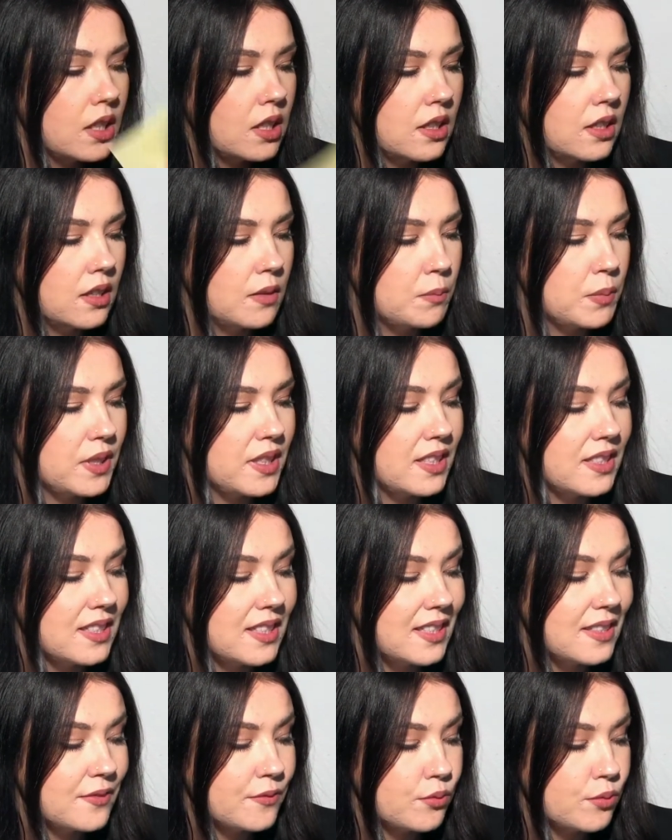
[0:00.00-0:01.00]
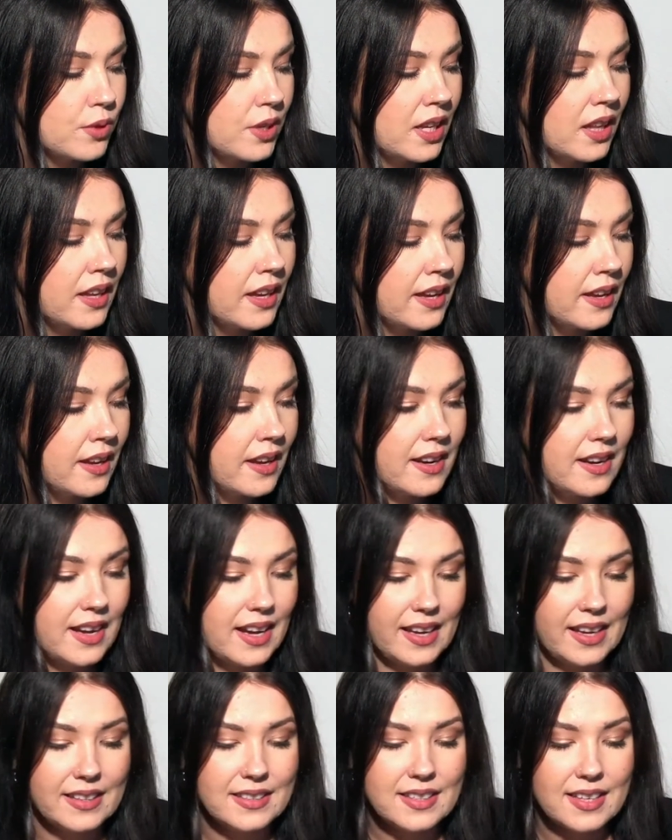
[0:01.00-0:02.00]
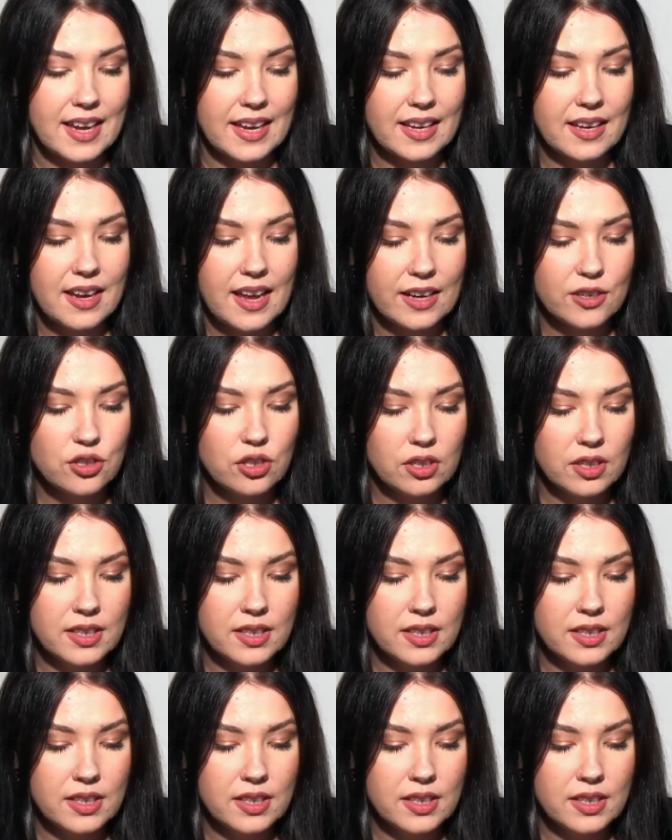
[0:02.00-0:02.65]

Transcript: But this is really nice. I can actually